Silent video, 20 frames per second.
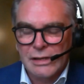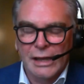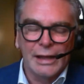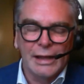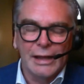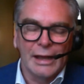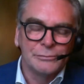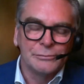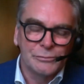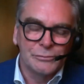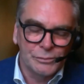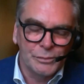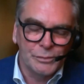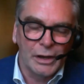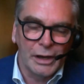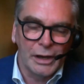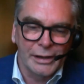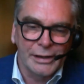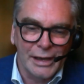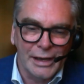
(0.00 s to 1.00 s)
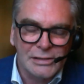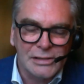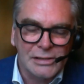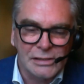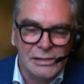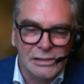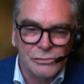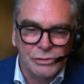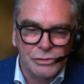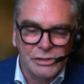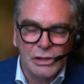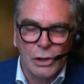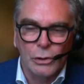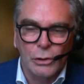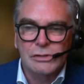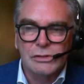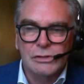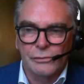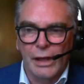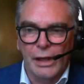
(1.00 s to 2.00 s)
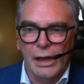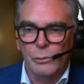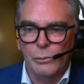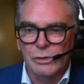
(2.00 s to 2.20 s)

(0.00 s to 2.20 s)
and I guess as a result of that,